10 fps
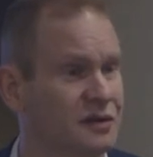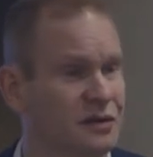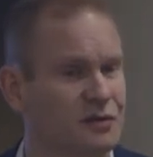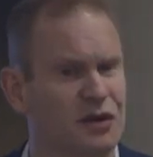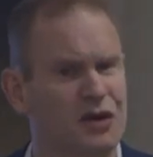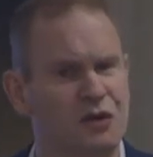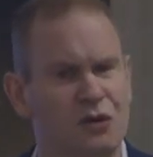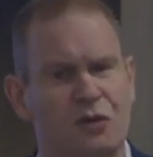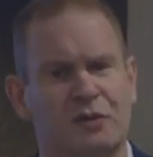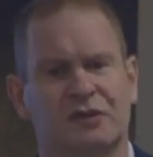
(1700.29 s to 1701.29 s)
It was an
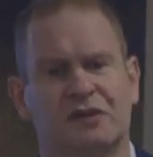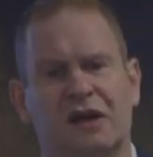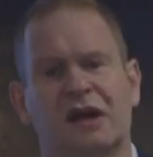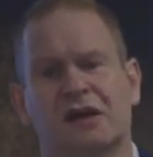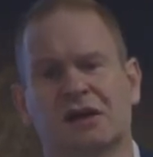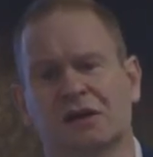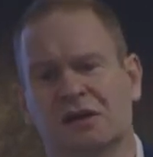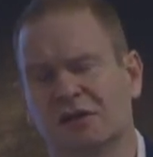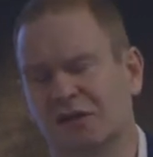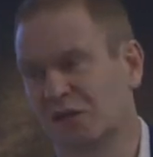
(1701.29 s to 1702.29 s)
enormous attack.
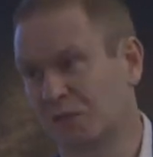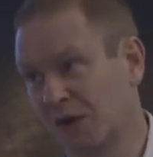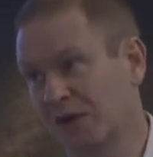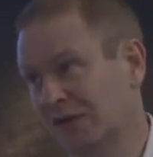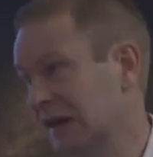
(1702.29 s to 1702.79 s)
Okay, this is per